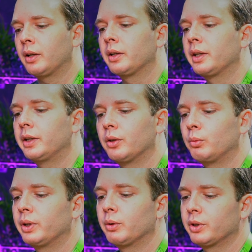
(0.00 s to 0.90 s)
Here
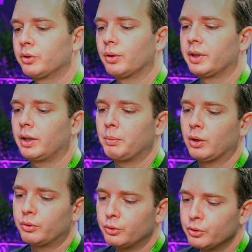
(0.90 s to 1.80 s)
we were talking
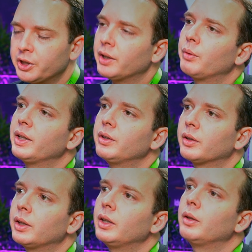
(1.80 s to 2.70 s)
about you generate the
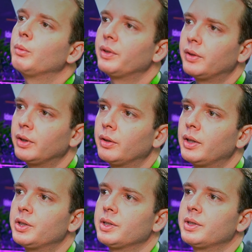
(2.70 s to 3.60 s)
key within
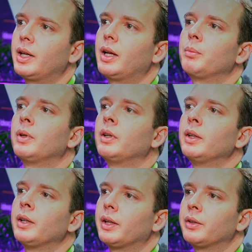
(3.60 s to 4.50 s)
the HSM,
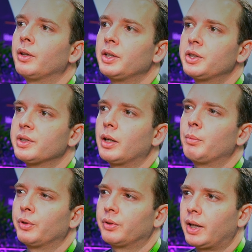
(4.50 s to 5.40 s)
and the HSM
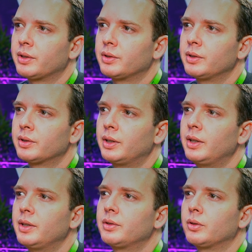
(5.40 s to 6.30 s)
protects these
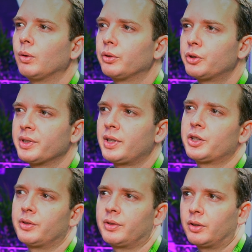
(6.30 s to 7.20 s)
keys. All the
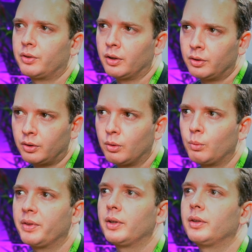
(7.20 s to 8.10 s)
transactions are done
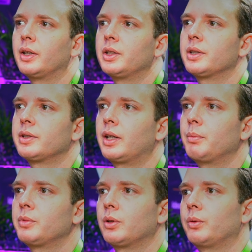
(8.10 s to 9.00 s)
within the
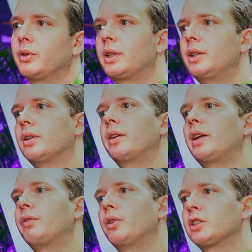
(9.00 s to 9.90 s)
HSM, so the keys are
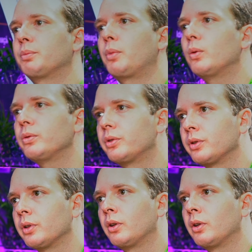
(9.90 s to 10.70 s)
never exposed